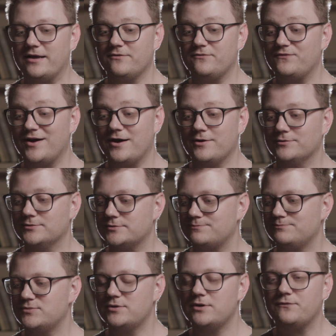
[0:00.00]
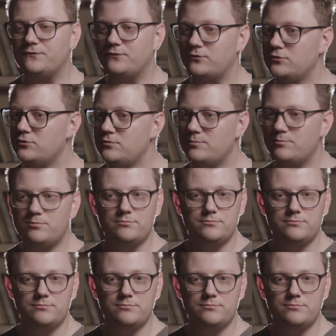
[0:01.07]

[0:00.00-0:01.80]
I found a few